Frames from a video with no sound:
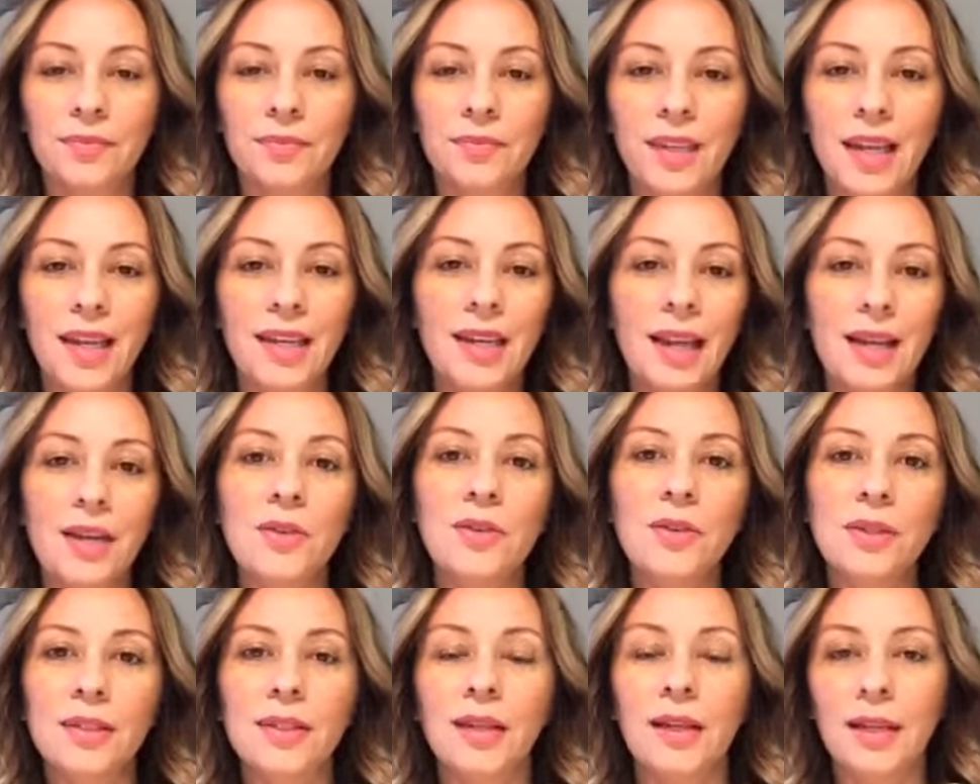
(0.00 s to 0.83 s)
And I
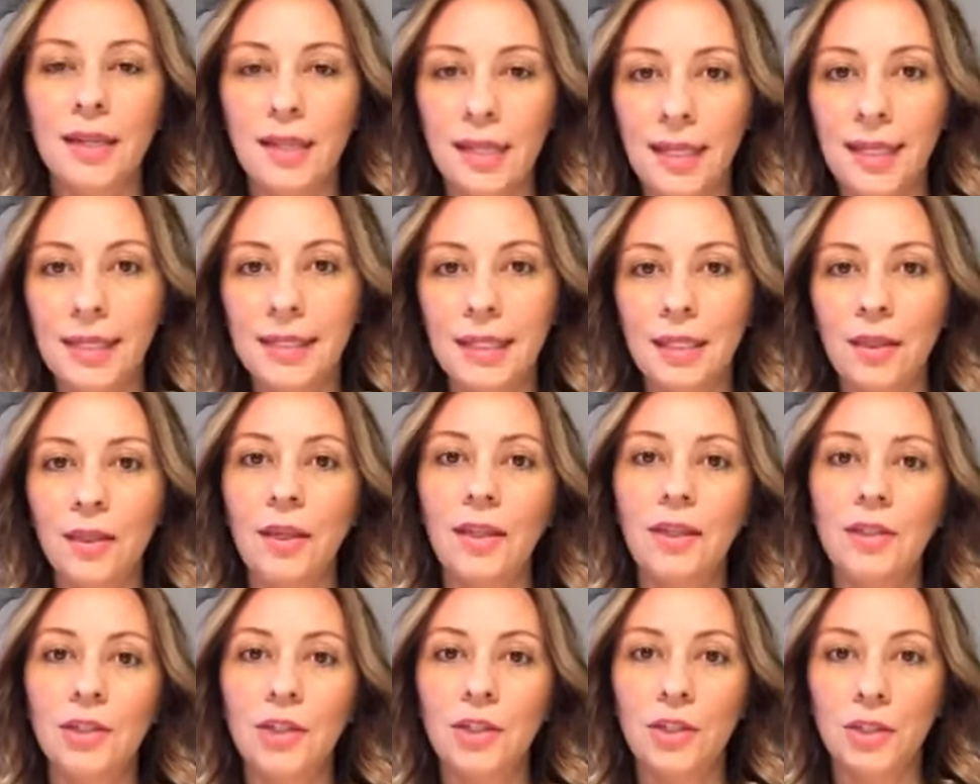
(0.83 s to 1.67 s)
know it's not an easy
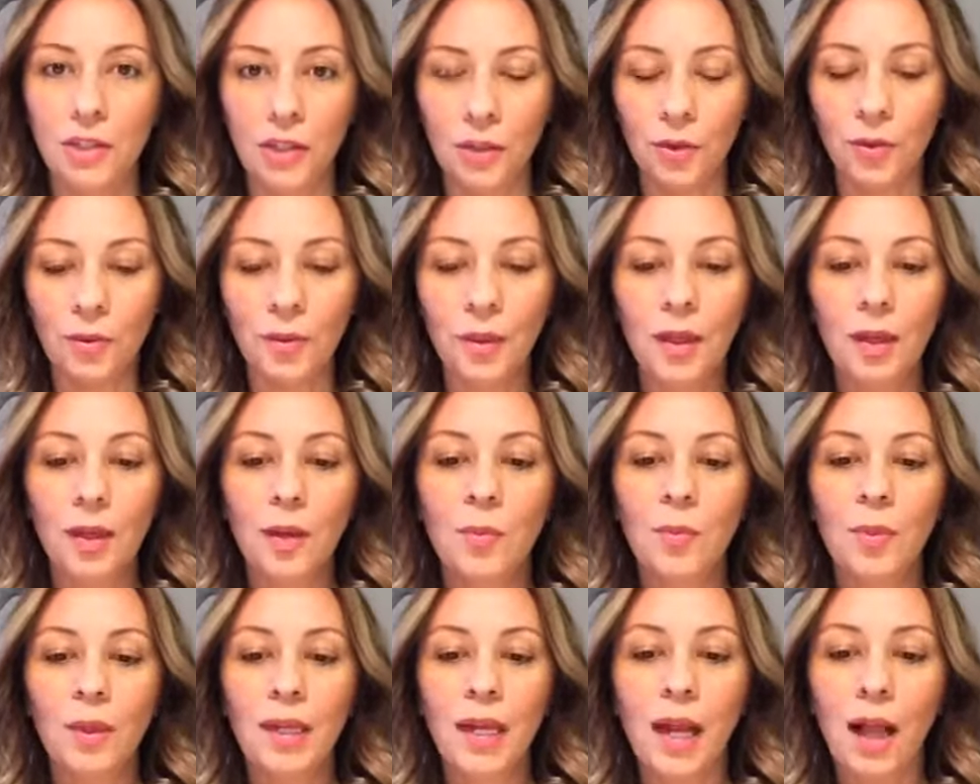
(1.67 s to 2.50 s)
thing to do,
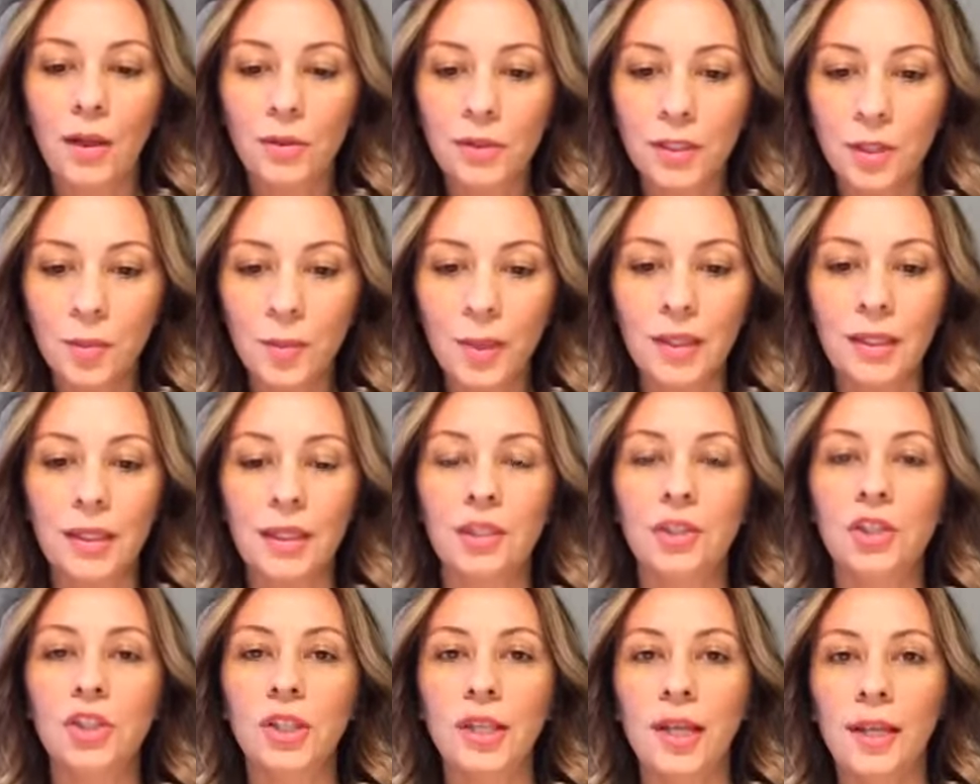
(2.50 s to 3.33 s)
but
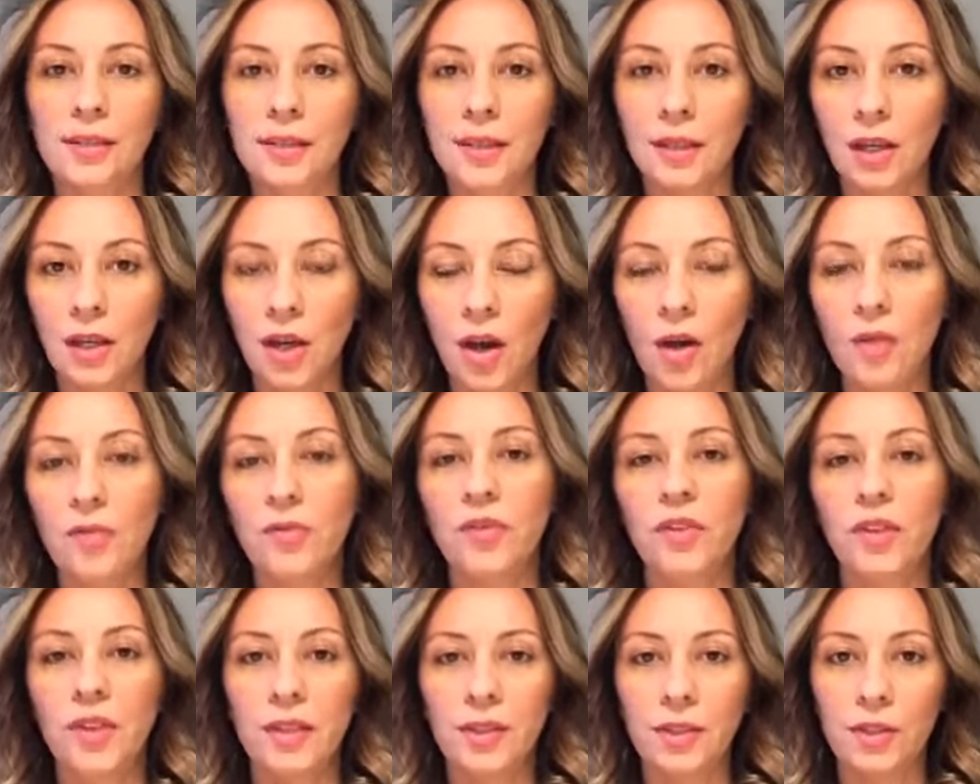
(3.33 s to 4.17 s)
ultimately she has the
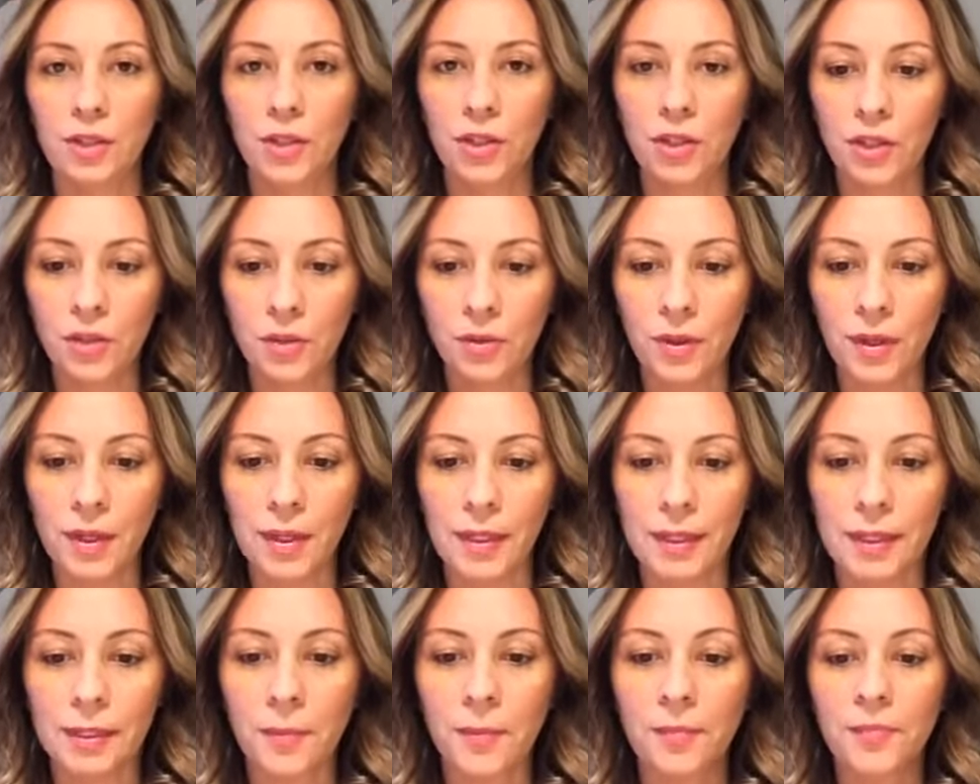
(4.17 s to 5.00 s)
confidence to do
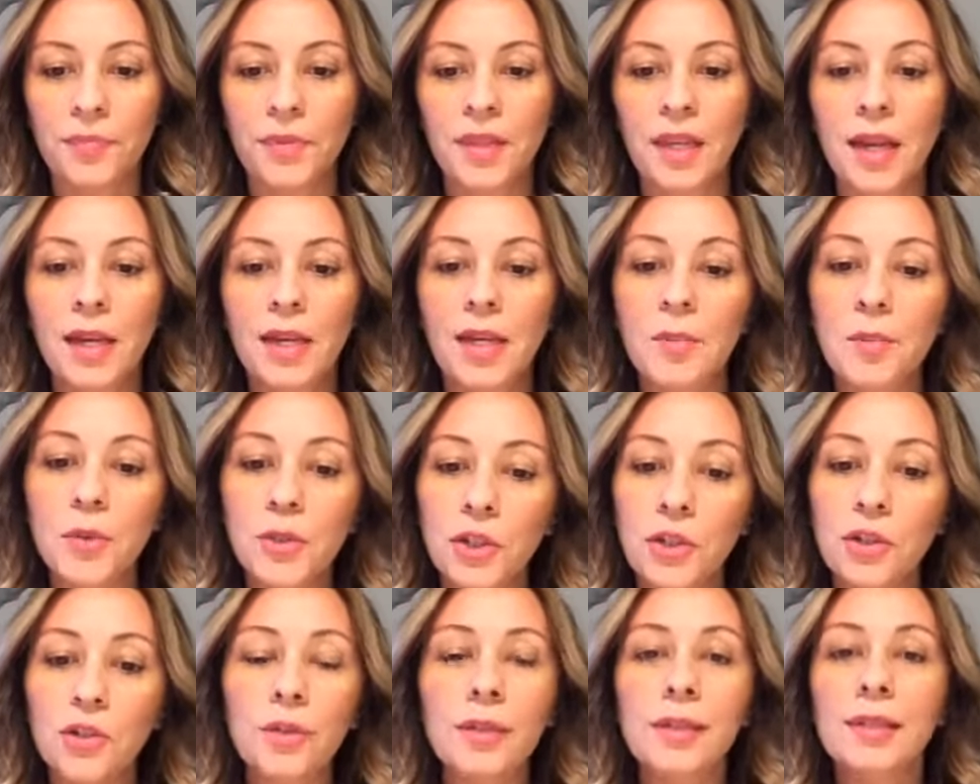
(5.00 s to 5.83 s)
this. Number
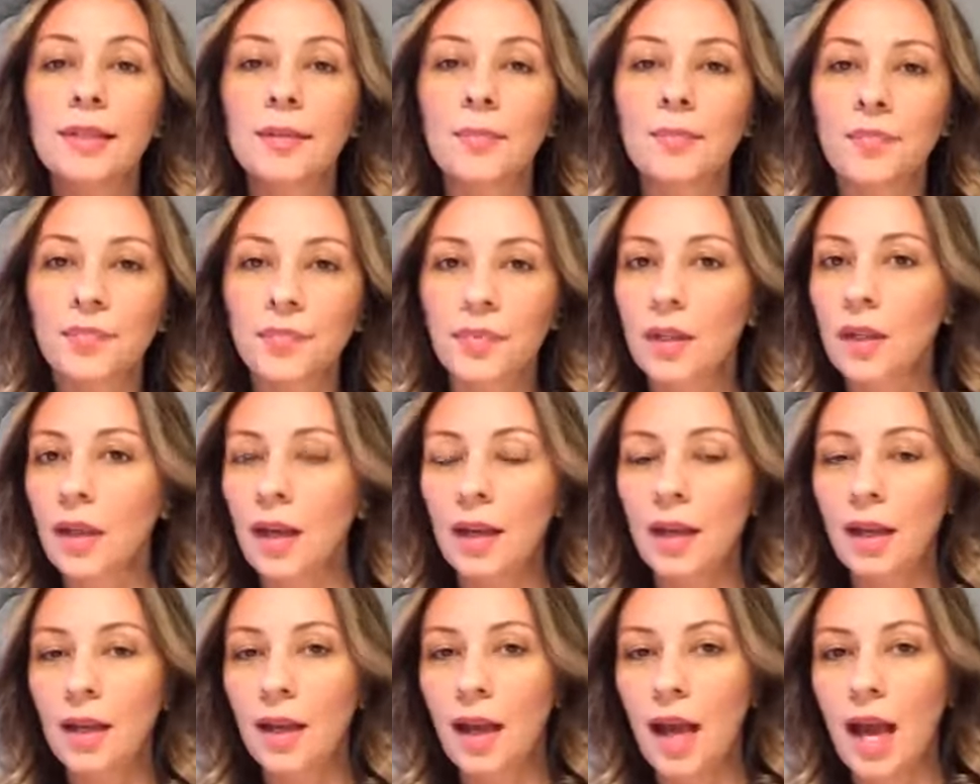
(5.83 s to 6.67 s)
2 is
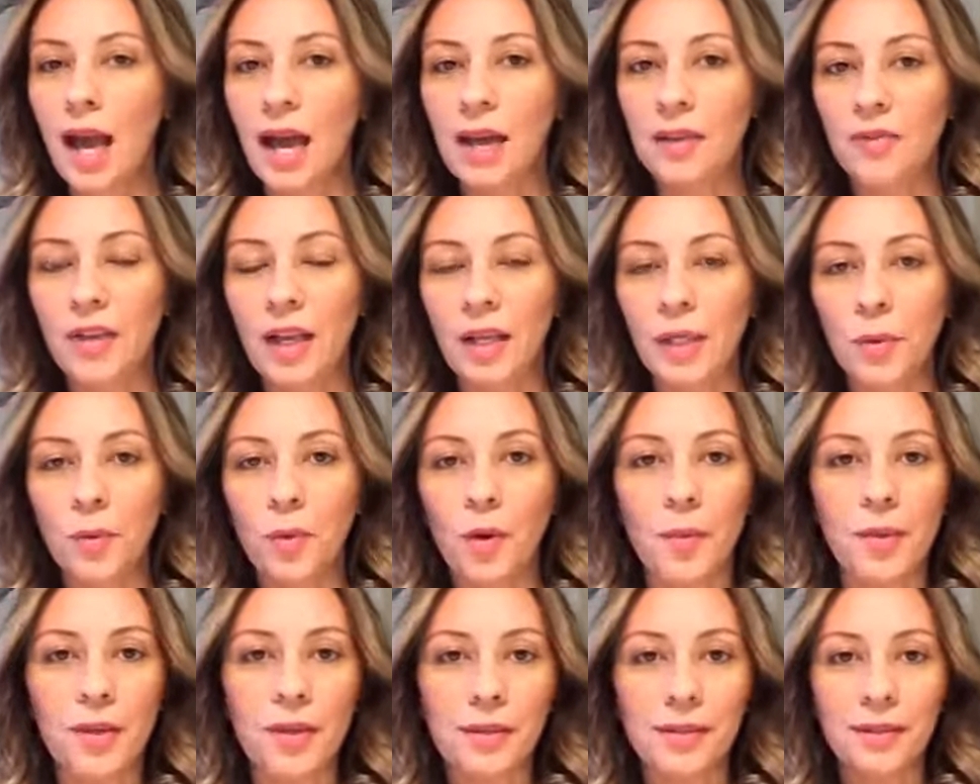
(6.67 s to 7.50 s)
a high-value
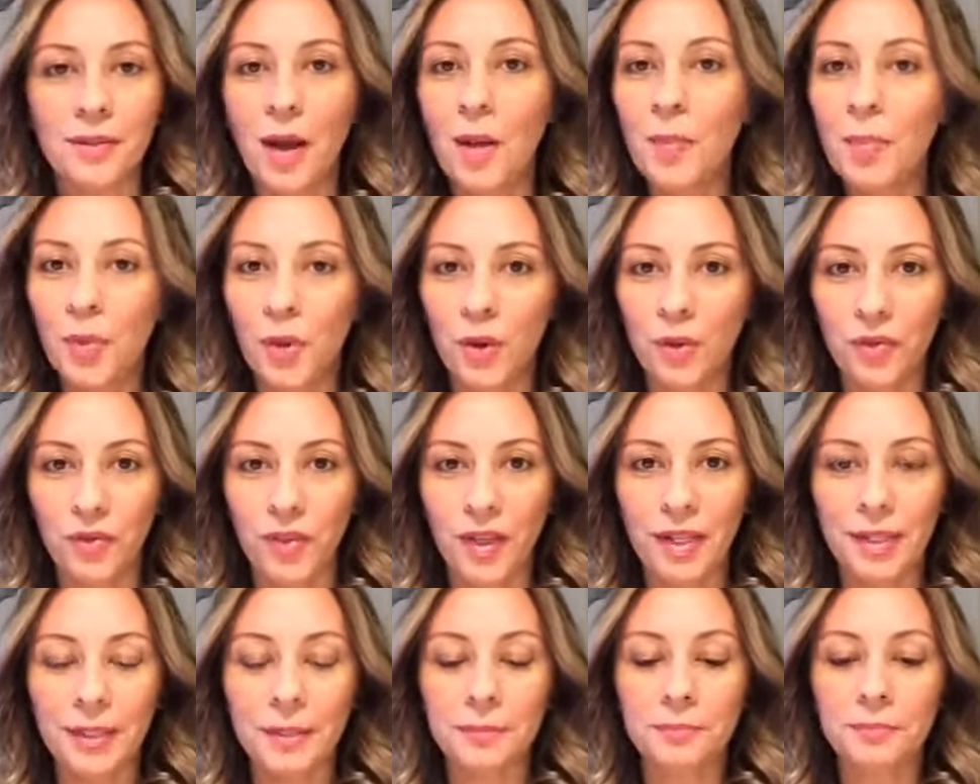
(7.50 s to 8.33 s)
woman is not
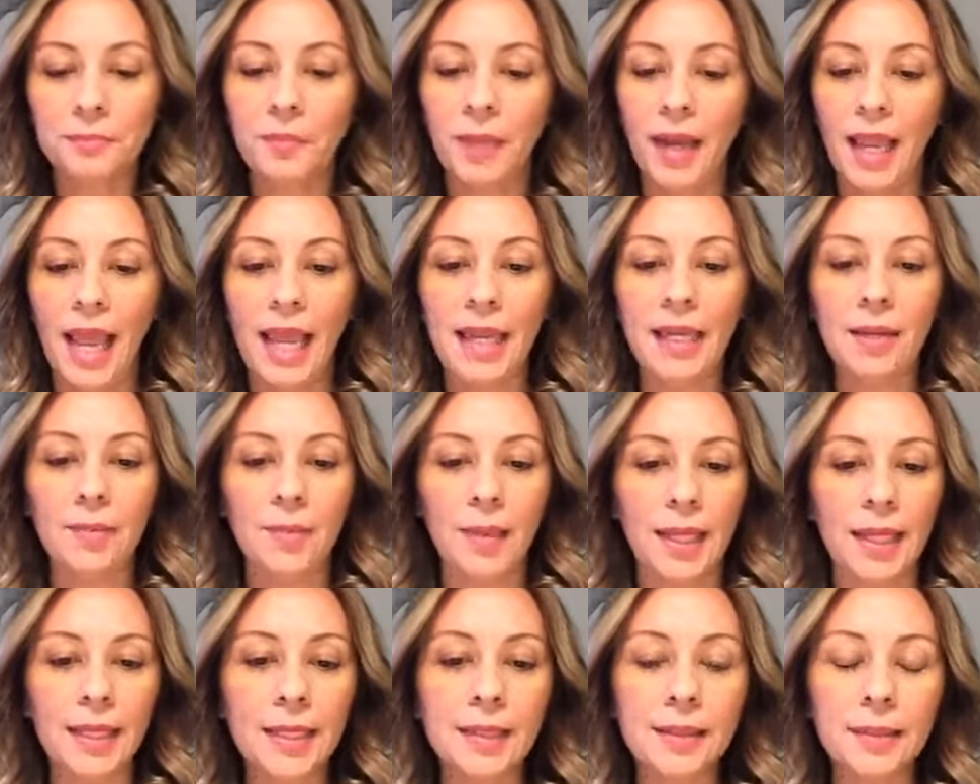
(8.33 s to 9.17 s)
perfect by any
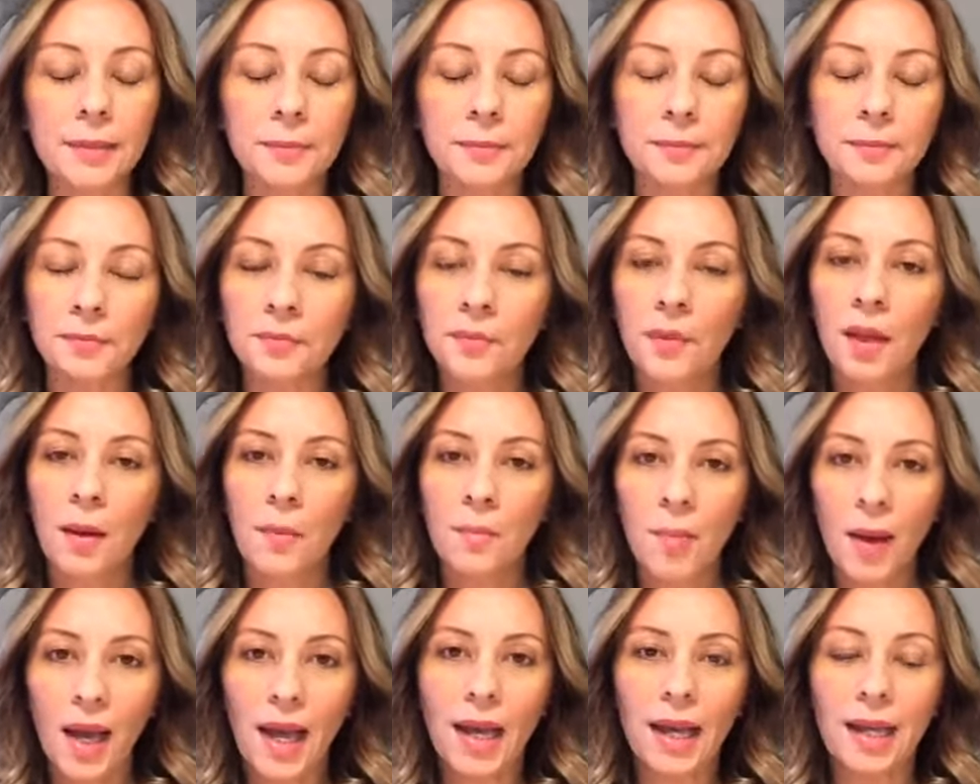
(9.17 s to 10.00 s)
means,
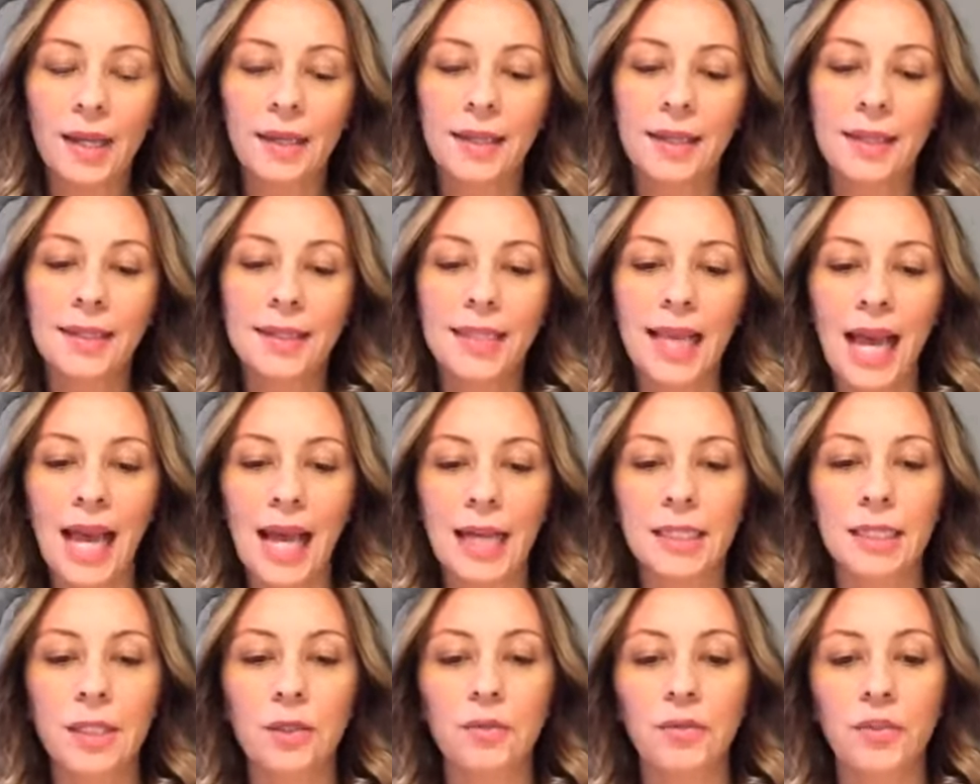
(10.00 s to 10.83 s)
but is
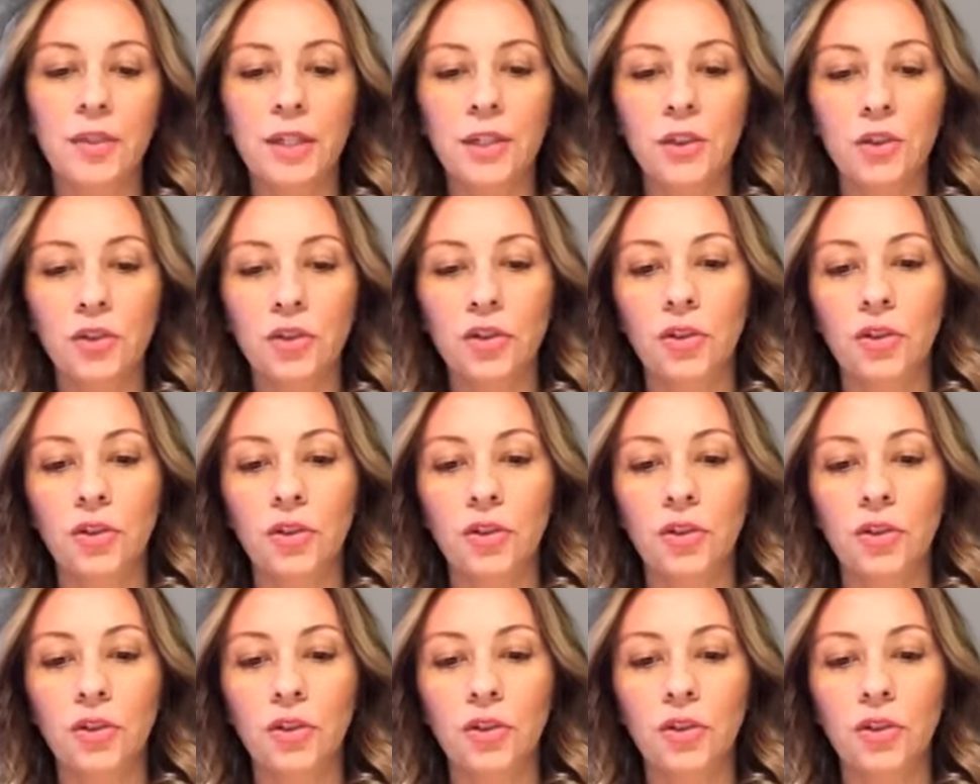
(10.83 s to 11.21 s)
actively